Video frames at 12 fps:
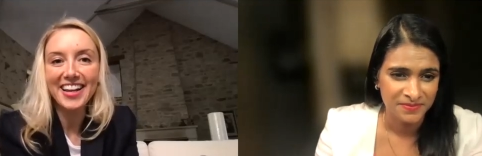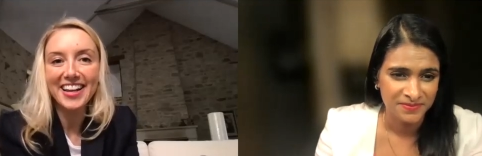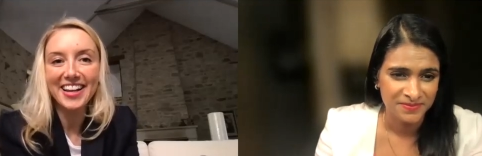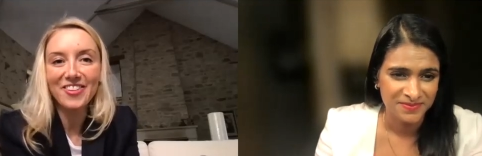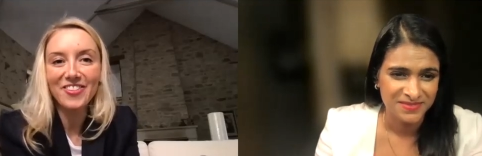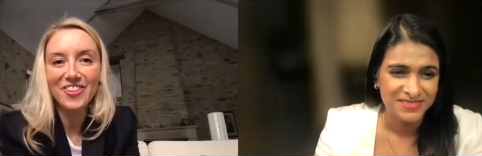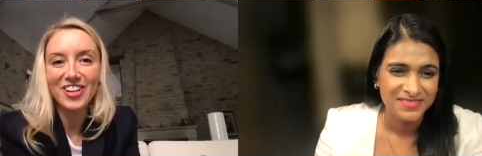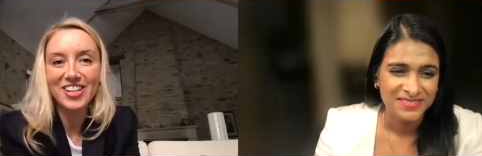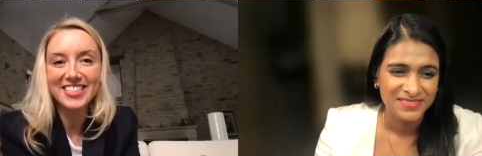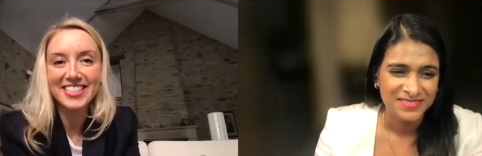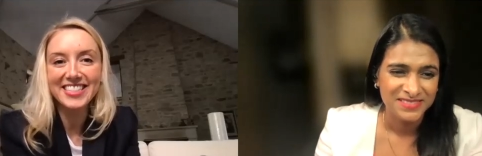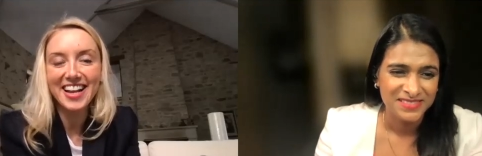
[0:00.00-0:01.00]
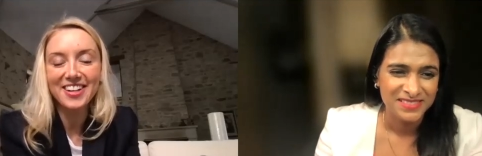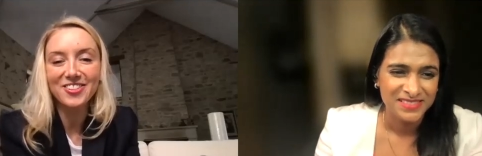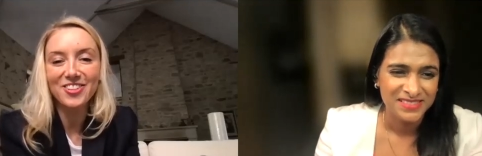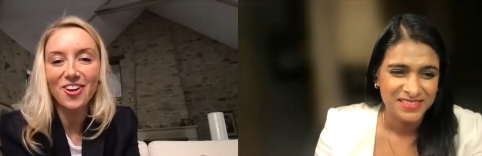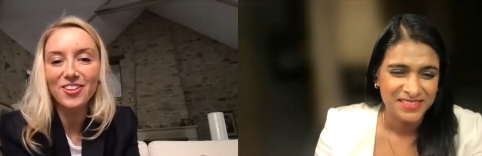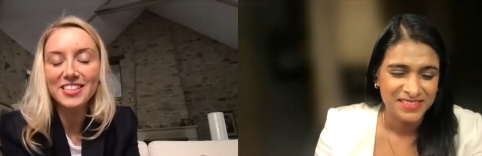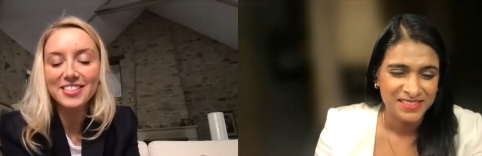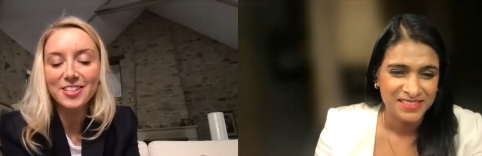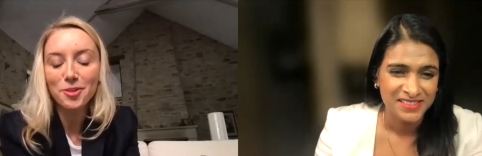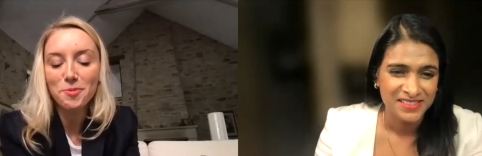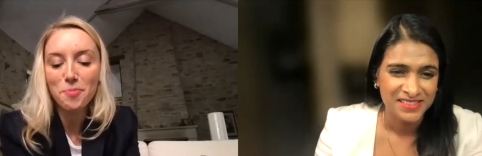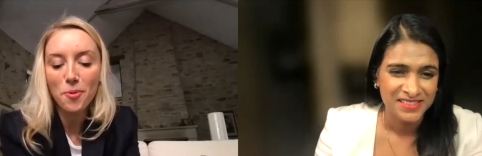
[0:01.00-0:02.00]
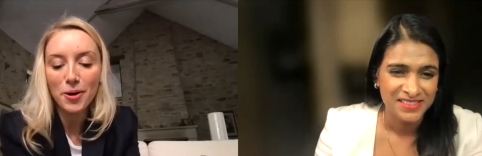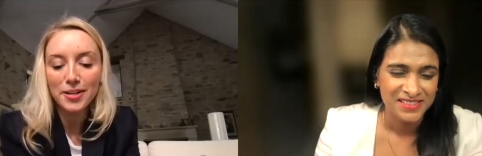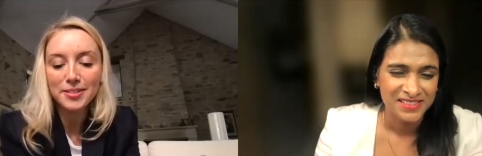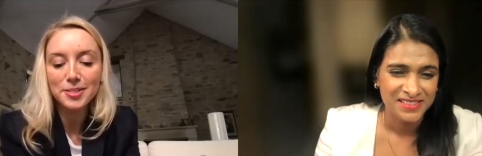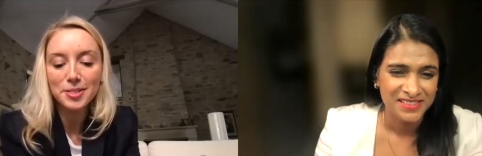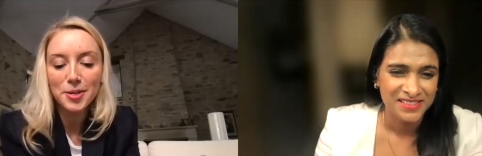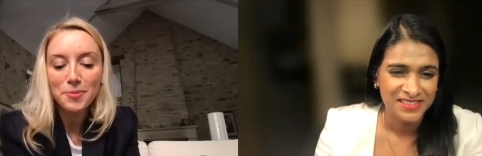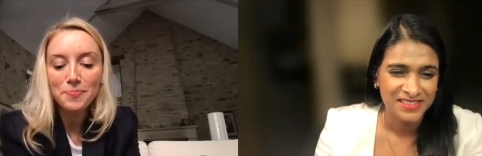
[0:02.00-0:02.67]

Speaker 1: and for us to tackle all these other points.